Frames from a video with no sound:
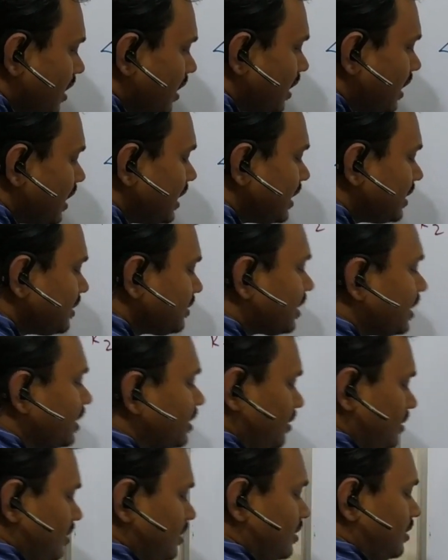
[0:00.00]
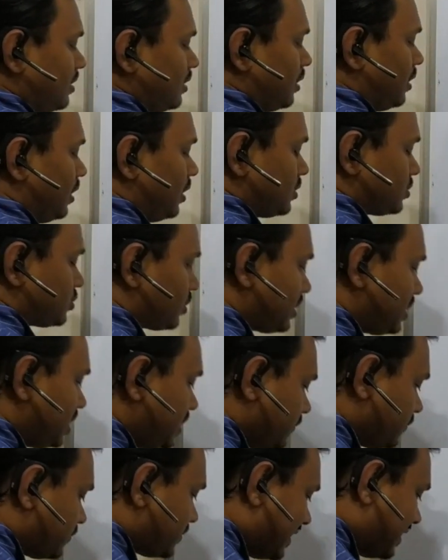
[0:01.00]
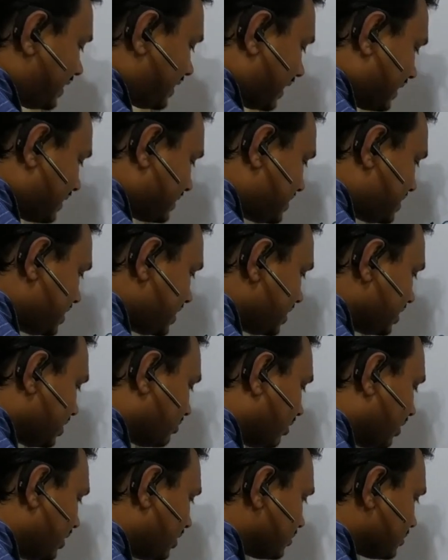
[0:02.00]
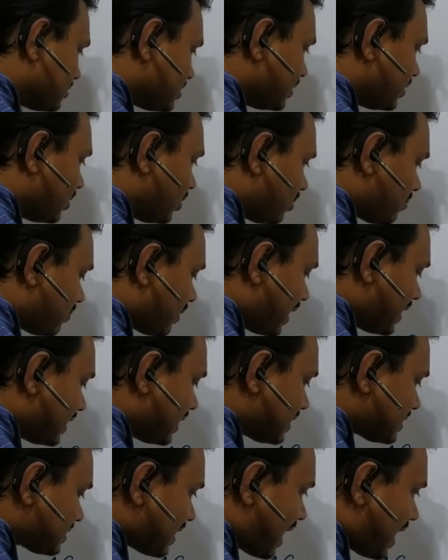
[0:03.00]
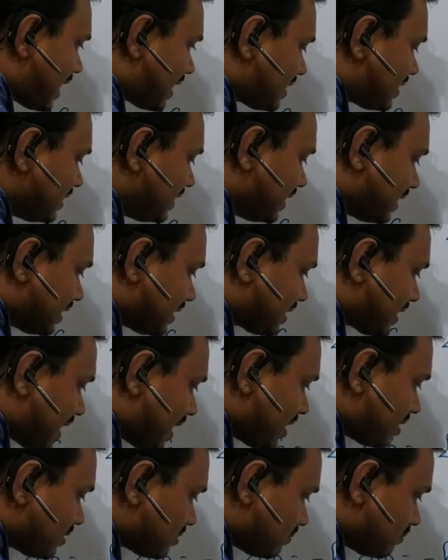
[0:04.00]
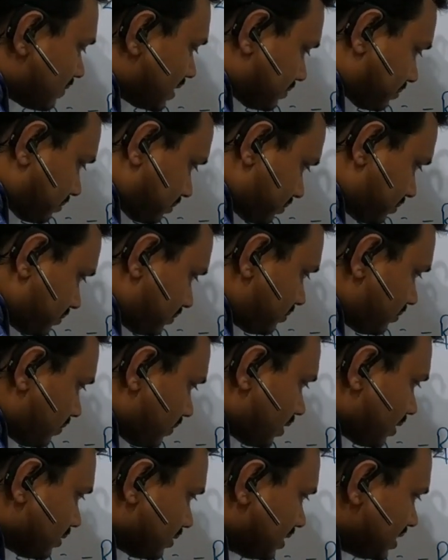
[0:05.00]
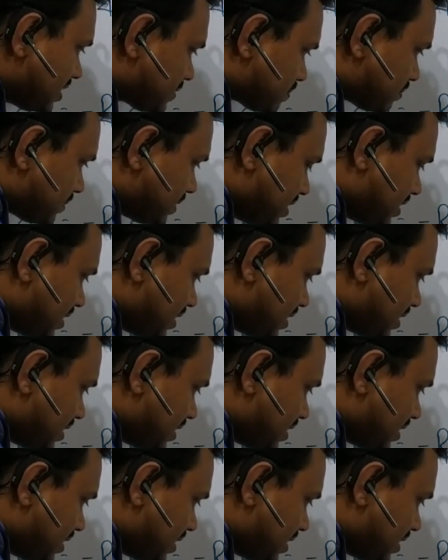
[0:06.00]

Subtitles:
lnk. So if delta G equal to 0 minus RT lnk, this